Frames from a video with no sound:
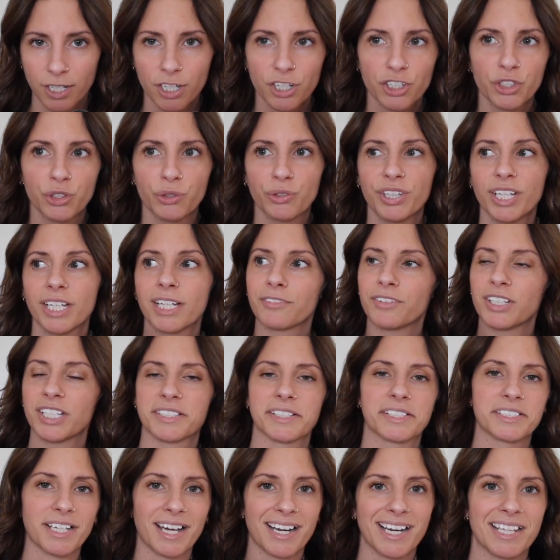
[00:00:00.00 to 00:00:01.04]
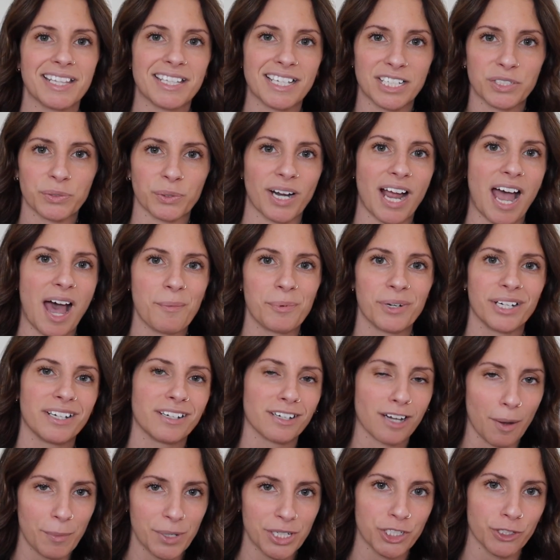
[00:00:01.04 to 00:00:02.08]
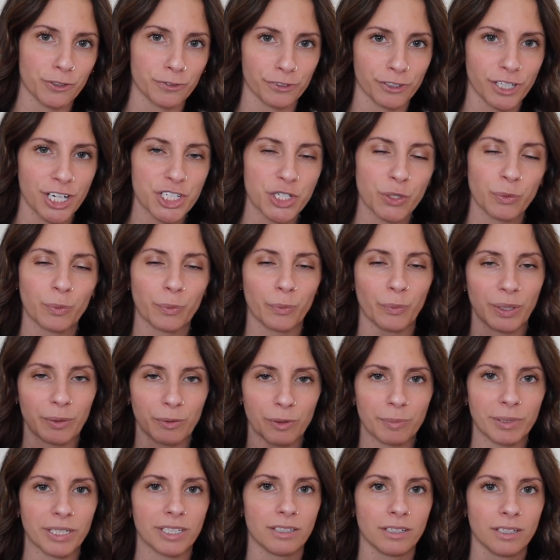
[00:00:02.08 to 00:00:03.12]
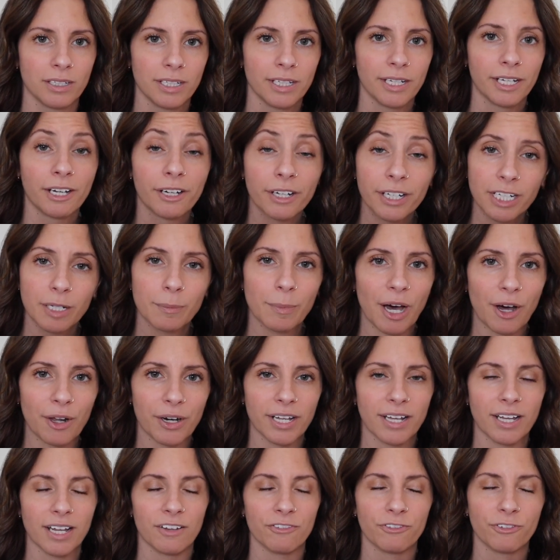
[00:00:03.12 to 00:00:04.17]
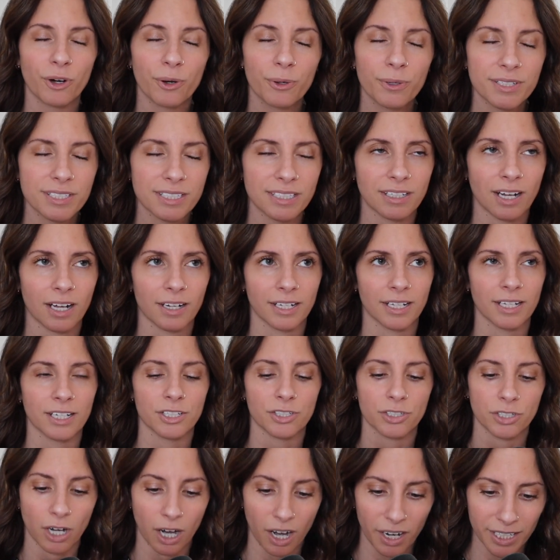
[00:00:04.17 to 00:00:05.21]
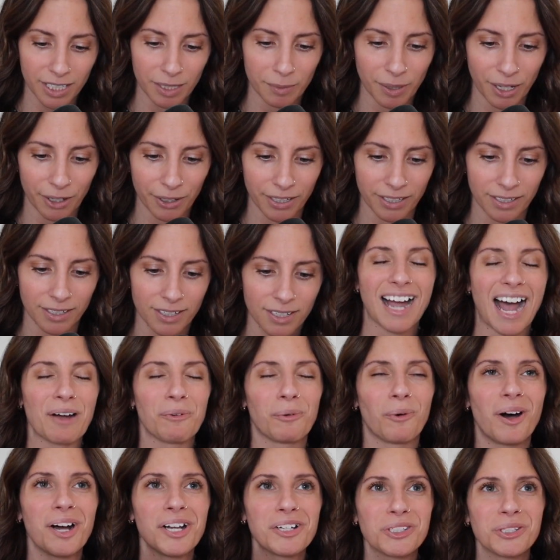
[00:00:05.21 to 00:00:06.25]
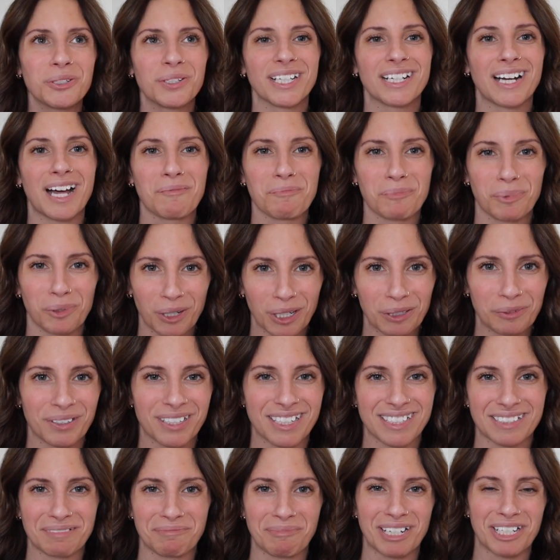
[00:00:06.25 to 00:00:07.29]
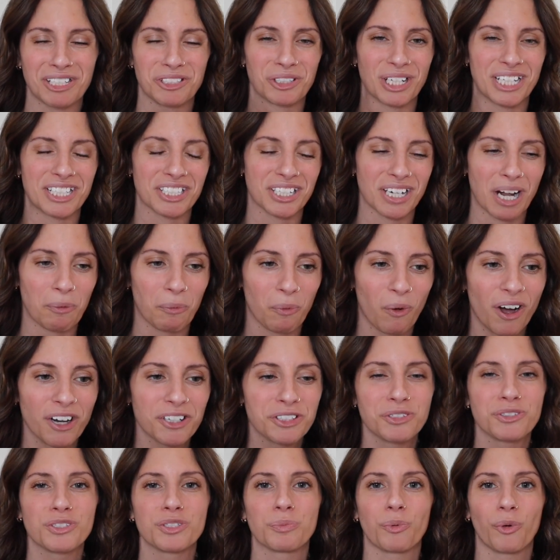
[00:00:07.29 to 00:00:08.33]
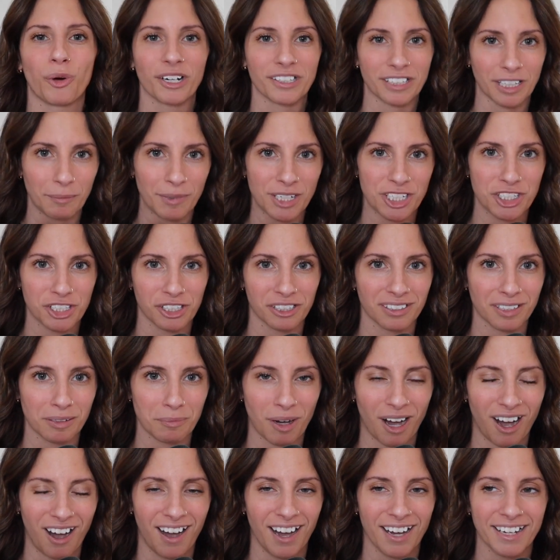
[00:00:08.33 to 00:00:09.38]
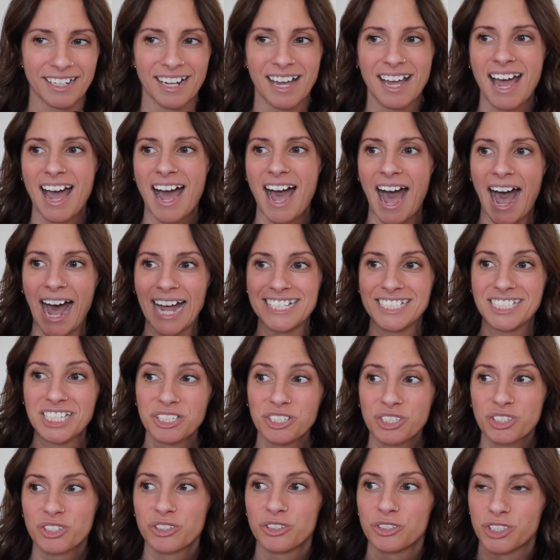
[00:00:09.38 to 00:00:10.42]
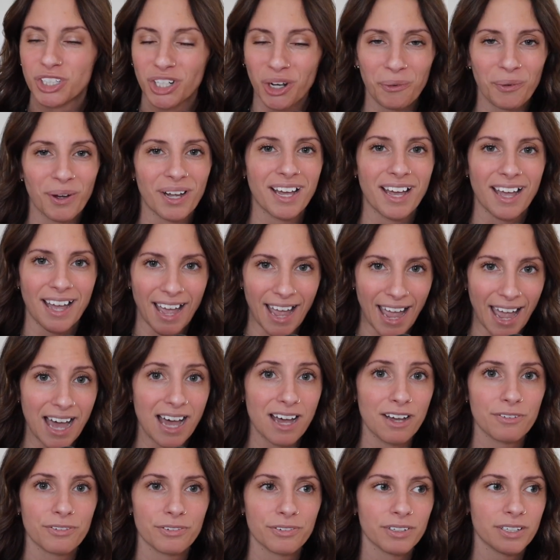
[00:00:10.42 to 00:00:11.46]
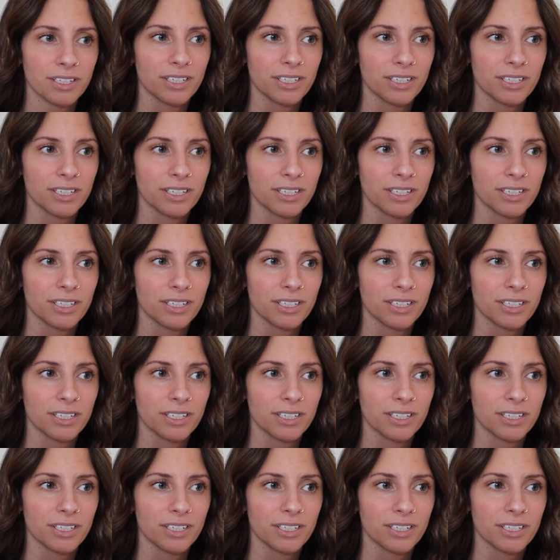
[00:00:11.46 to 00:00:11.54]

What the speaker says: You think if these exciting things were happening and coming to fruition, we would be hearing about it and focusing on it and talking about it. I want to get on board with this administration. I want to support them and cheer them on. I just don't have